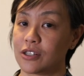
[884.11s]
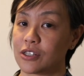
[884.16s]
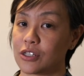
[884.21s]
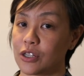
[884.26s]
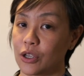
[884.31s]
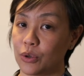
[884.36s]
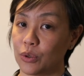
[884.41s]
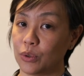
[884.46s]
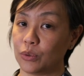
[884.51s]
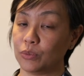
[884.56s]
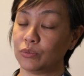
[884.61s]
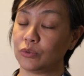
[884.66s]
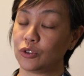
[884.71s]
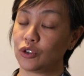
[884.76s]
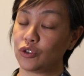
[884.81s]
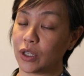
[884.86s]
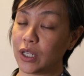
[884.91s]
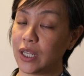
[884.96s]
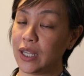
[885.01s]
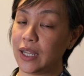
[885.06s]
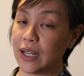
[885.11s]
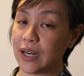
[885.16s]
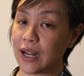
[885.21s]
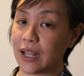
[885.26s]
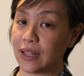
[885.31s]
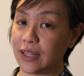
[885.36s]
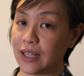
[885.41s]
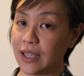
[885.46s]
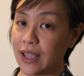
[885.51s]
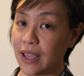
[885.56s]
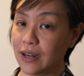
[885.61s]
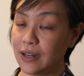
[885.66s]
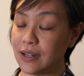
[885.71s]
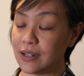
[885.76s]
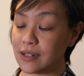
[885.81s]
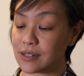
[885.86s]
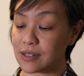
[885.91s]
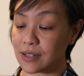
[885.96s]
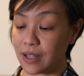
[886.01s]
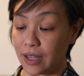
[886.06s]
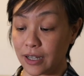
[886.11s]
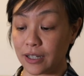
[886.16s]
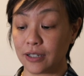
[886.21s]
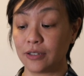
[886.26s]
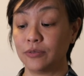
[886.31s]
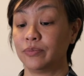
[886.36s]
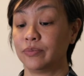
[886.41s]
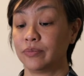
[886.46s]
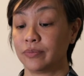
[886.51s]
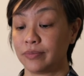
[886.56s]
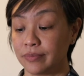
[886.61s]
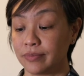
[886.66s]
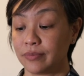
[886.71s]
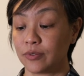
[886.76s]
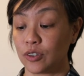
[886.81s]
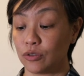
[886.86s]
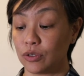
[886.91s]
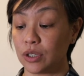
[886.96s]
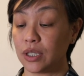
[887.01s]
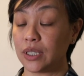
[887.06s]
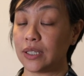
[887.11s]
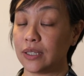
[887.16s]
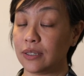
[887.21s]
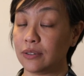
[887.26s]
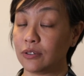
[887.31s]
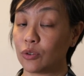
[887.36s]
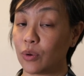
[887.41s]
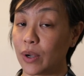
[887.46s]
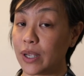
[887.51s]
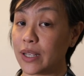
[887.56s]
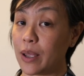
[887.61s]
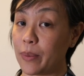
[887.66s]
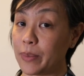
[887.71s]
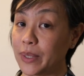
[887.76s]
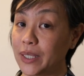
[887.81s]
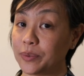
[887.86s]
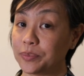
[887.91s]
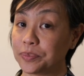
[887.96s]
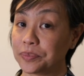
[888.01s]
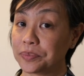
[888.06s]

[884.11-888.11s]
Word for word: So drinking it at the end is like really quite yummy.